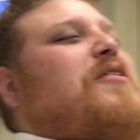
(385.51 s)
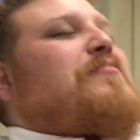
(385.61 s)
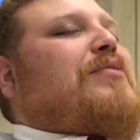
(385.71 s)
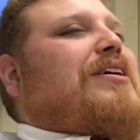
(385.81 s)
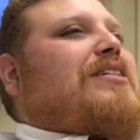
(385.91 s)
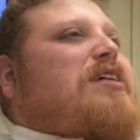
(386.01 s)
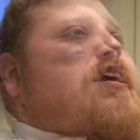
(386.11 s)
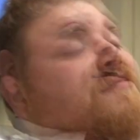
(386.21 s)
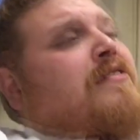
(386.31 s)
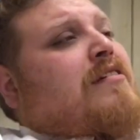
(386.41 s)
But
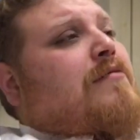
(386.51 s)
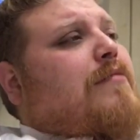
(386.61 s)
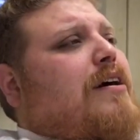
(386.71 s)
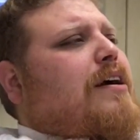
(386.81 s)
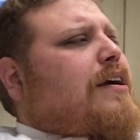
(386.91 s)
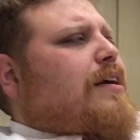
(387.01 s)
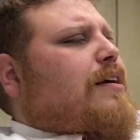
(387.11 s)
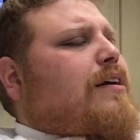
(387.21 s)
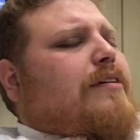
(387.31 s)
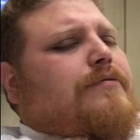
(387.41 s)

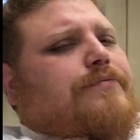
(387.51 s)
my